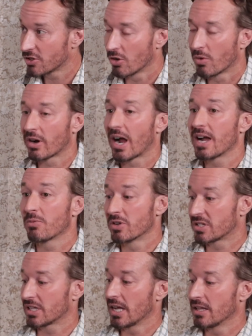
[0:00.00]
Where I
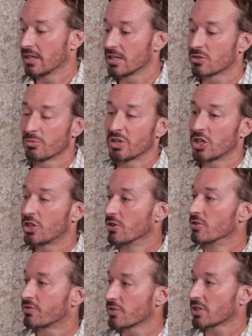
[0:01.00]
would say that this would be
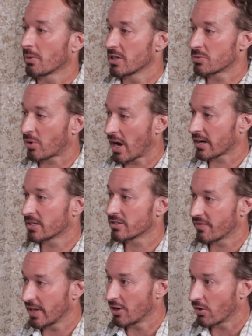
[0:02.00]
huge for somebody's practice
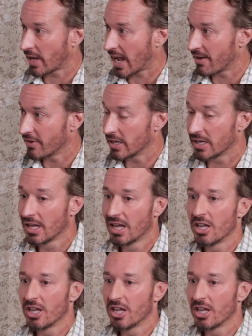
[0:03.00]
if they don't have it,